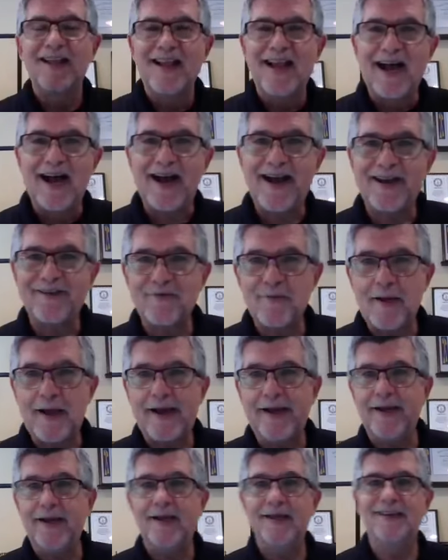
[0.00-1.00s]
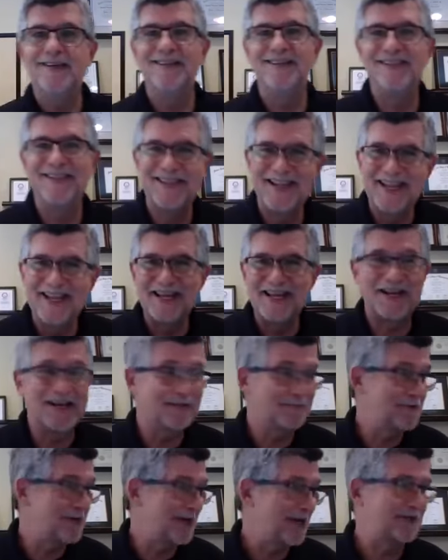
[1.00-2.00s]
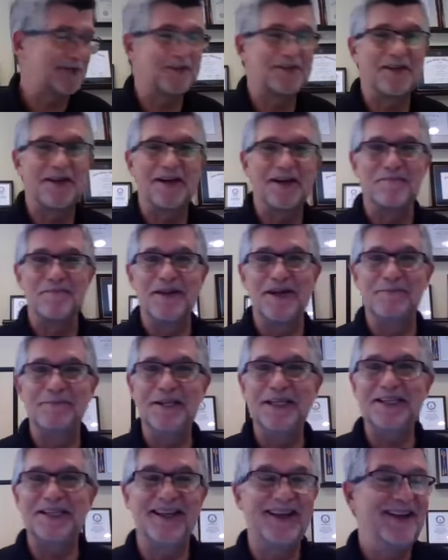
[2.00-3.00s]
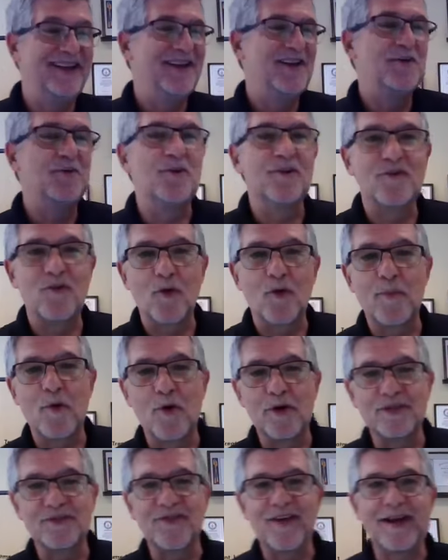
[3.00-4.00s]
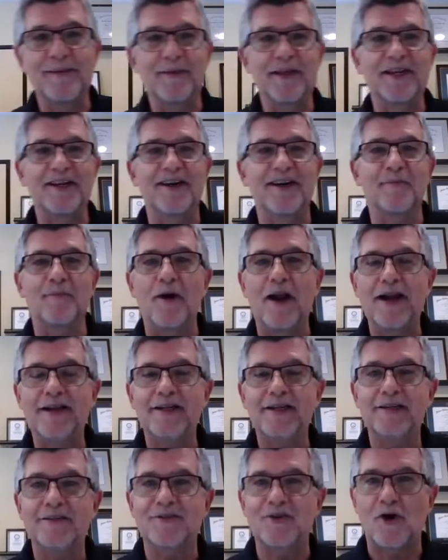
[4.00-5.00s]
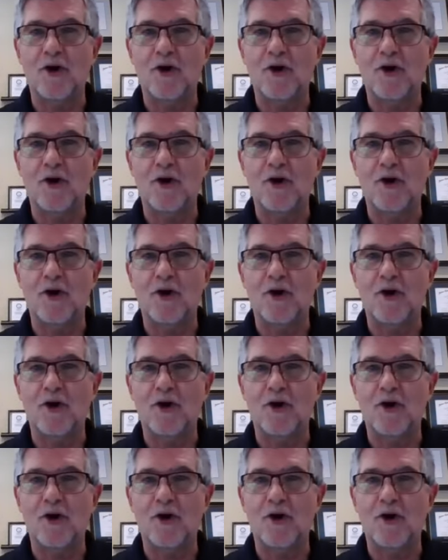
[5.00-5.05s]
Hi, everybody. I'm Dr. Tom Neblett with 4 Points Family Chiropractic.